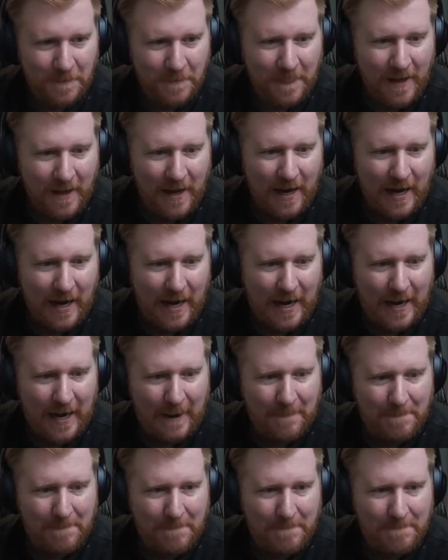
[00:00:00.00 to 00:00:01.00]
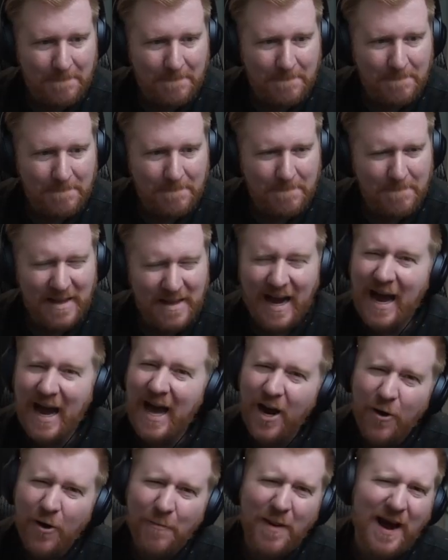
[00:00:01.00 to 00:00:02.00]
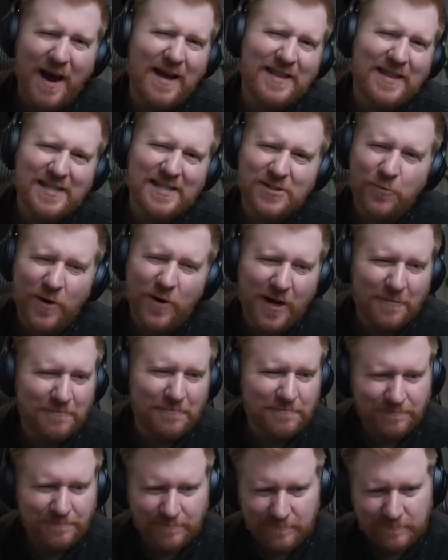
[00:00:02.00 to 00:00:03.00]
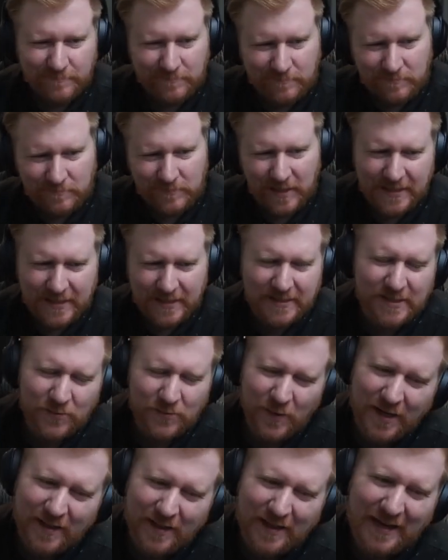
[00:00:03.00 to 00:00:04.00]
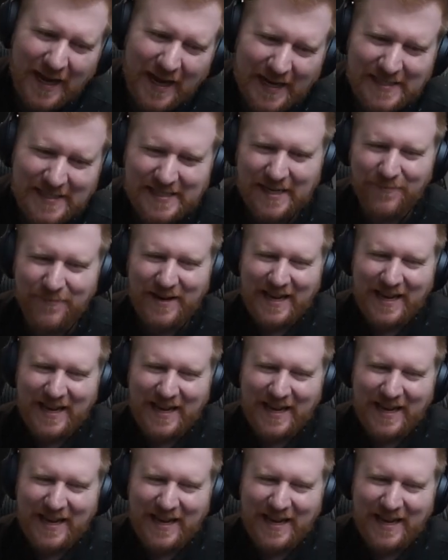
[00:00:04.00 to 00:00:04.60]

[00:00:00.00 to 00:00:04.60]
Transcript: I don't mind this one. This is one of the nights that I'm like,